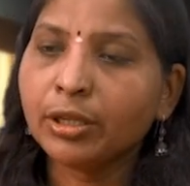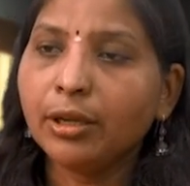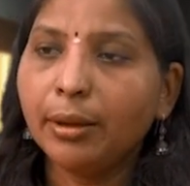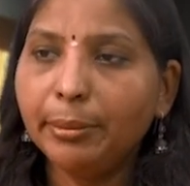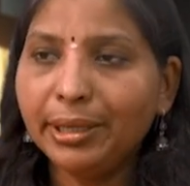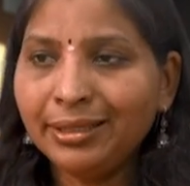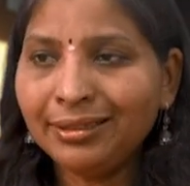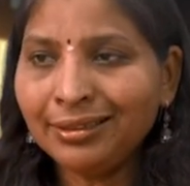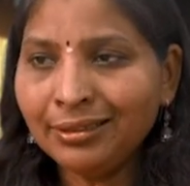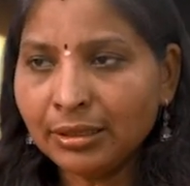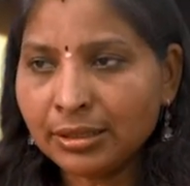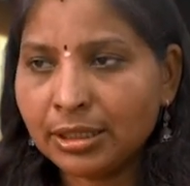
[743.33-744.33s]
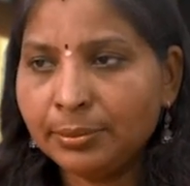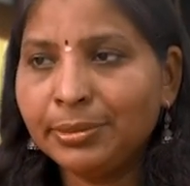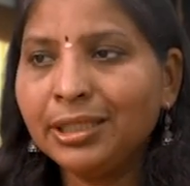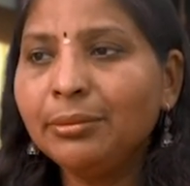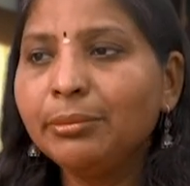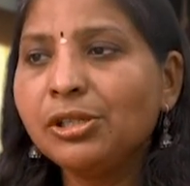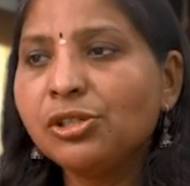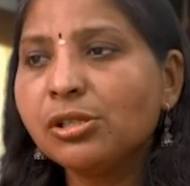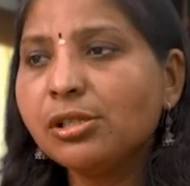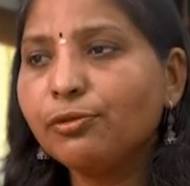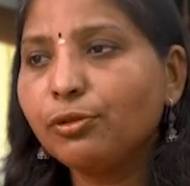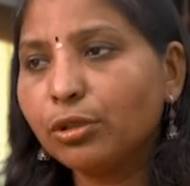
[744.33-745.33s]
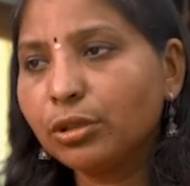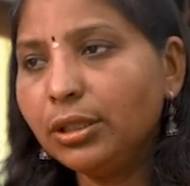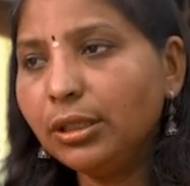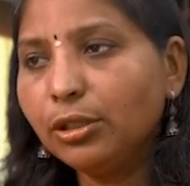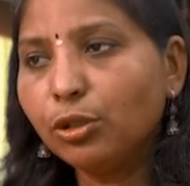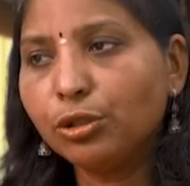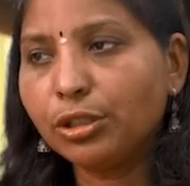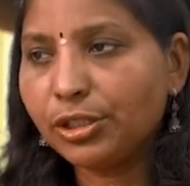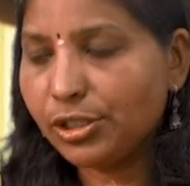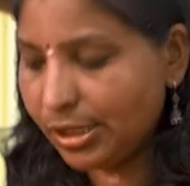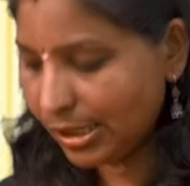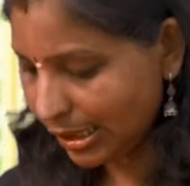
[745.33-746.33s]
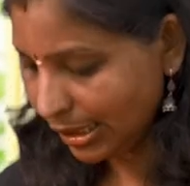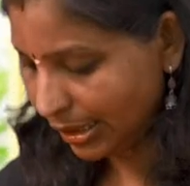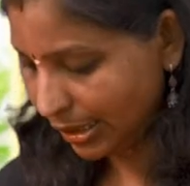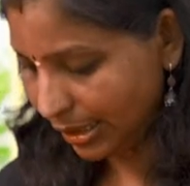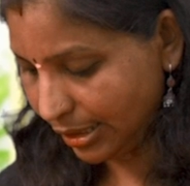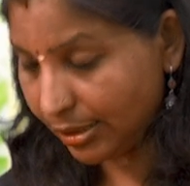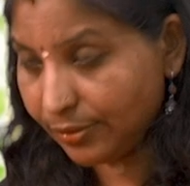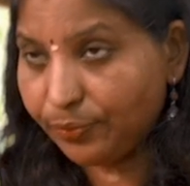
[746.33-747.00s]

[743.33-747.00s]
Maintain aseptic measures for the contagious disease.